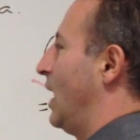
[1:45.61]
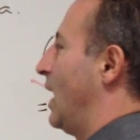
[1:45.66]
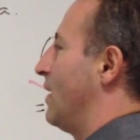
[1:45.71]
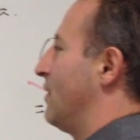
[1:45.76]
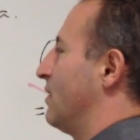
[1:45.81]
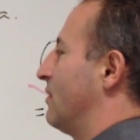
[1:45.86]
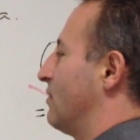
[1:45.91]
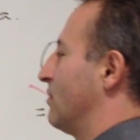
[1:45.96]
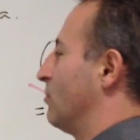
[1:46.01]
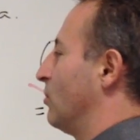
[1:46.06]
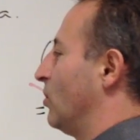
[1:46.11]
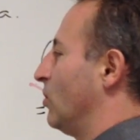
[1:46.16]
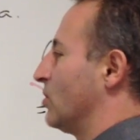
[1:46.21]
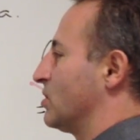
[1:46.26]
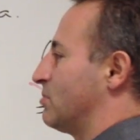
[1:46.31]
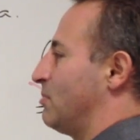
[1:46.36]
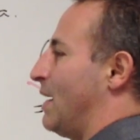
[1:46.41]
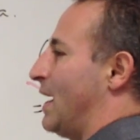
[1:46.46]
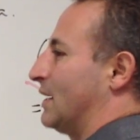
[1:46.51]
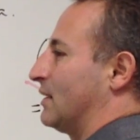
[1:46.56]
and then from
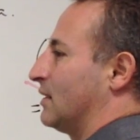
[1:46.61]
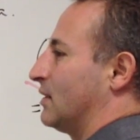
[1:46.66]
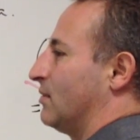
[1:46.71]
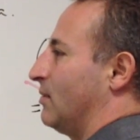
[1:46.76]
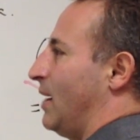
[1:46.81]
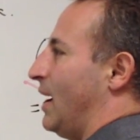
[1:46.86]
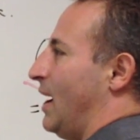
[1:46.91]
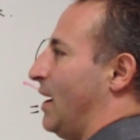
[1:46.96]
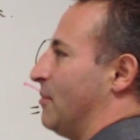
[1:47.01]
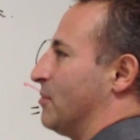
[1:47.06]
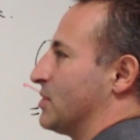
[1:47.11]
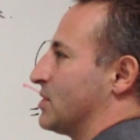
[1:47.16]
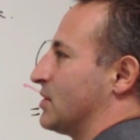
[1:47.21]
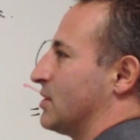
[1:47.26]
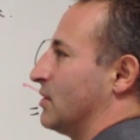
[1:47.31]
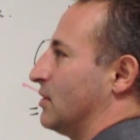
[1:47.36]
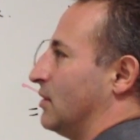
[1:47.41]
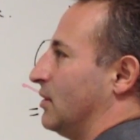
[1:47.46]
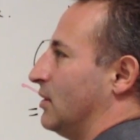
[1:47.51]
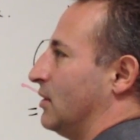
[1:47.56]
moles back to grams.
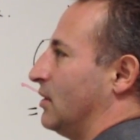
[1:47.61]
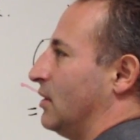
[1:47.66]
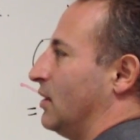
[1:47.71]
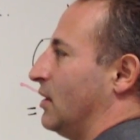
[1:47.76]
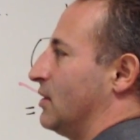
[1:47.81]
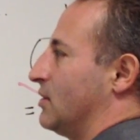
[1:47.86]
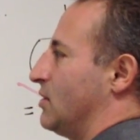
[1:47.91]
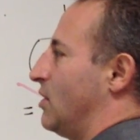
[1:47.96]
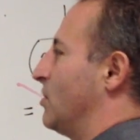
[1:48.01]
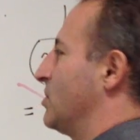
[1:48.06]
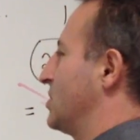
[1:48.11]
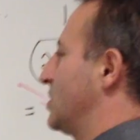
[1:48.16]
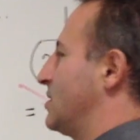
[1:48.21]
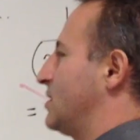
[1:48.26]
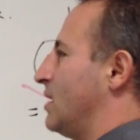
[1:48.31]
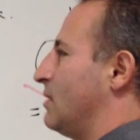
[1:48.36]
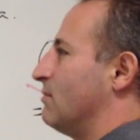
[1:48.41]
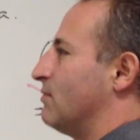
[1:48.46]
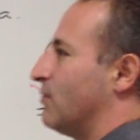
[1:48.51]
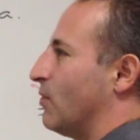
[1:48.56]
It's always the
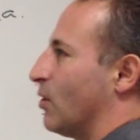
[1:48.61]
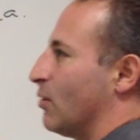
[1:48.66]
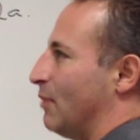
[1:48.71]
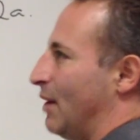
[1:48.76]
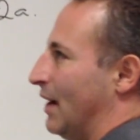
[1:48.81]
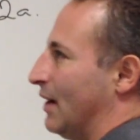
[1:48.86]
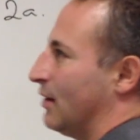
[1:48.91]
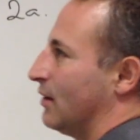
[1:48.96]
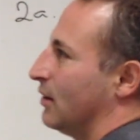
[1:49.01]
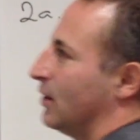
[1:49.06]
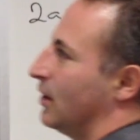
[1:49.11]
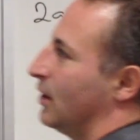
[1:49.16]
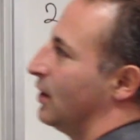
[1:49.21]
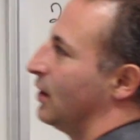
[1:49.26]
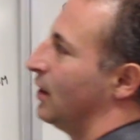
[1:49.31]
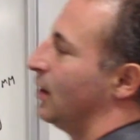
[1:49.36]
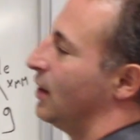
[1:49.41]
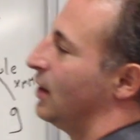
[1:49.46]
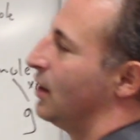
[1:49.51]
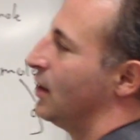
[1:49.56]
same format.
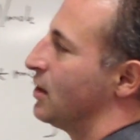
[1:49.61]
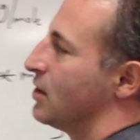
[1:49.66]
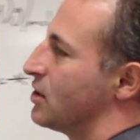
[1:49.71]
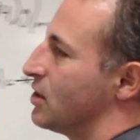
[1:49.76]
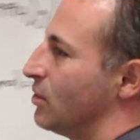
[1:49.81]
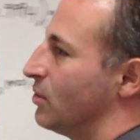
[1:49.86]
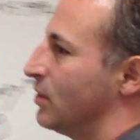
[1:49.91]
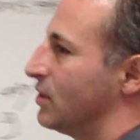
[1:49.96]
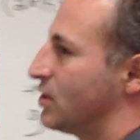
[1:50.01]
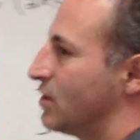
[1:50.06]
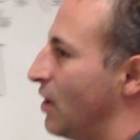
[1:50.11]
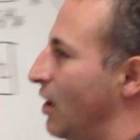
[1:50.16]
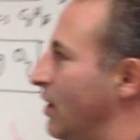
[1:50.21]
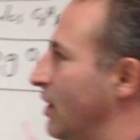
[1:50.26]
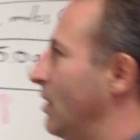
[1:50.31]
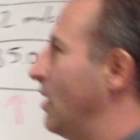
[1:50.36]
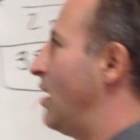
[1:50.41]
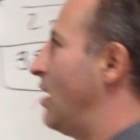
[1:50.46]
So we're starting